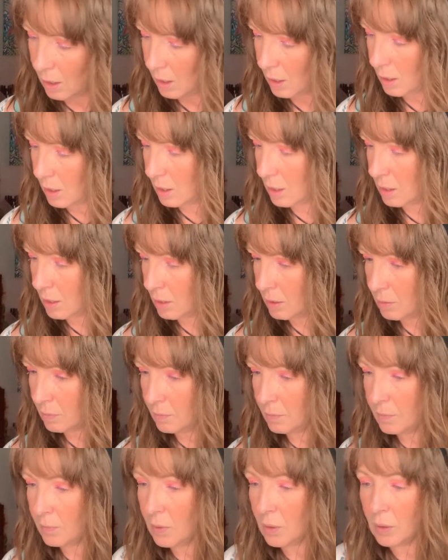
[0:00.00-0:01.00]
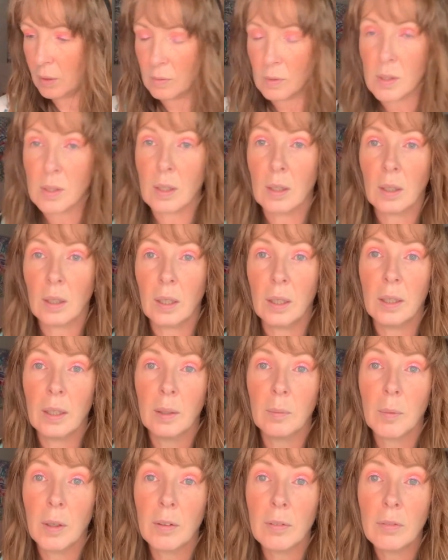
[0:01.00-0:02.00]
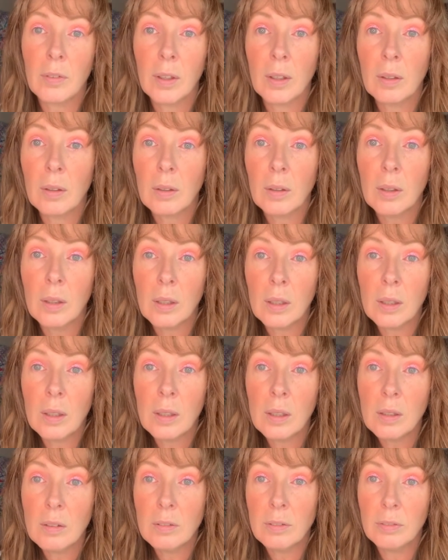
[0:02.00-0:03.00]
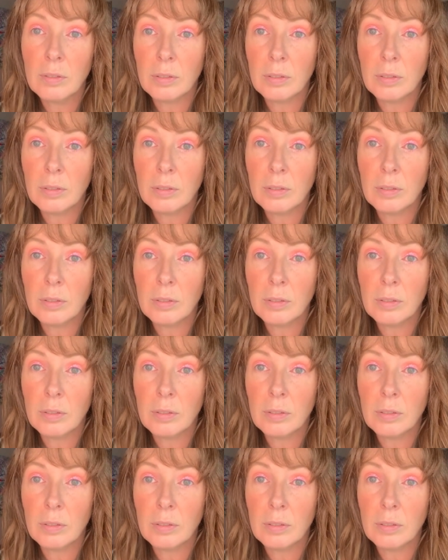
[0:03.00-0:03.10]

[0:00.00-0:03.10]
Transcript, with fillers: Um, I'm just going to clean my finger off.